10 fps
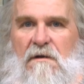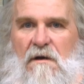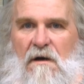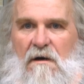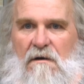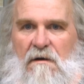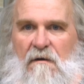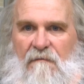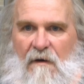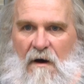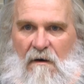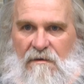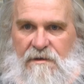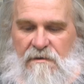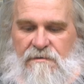of all
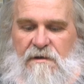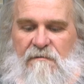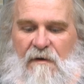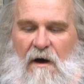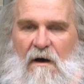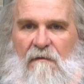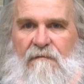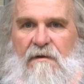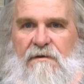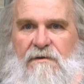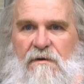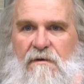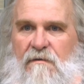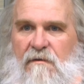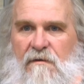of those involved. It's
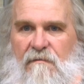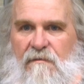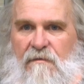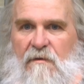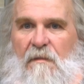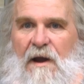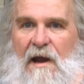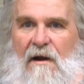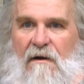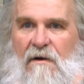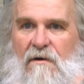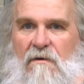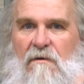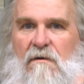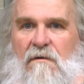doing the repair
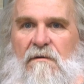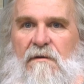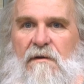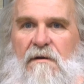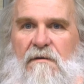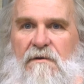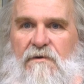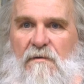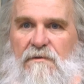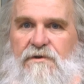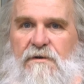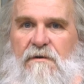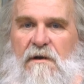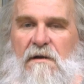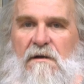or the
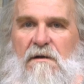troubleshooting.